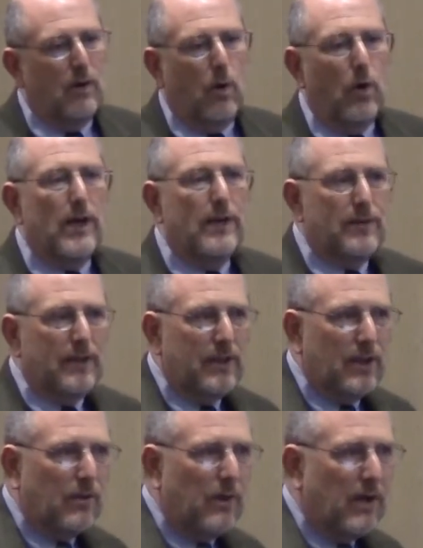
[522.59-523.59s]
orienting
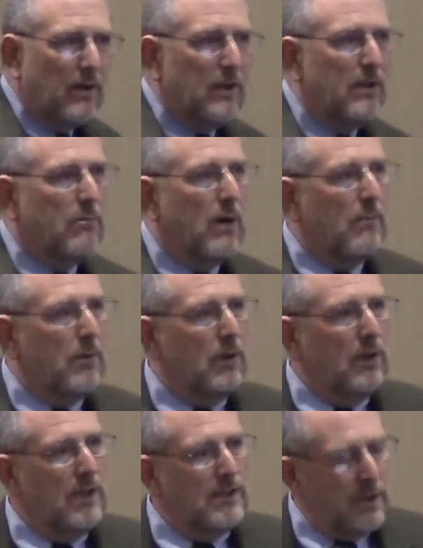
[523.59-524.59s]
it correctly, proper
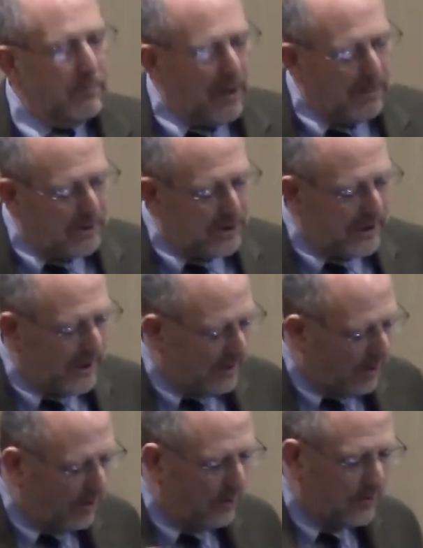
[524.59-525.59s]
glazing, proper
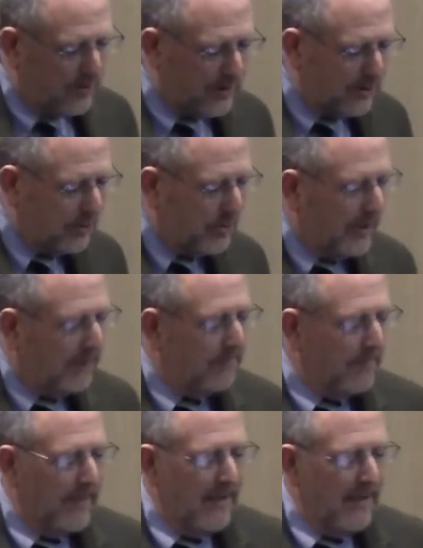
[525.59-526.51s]
shading, all those things are great.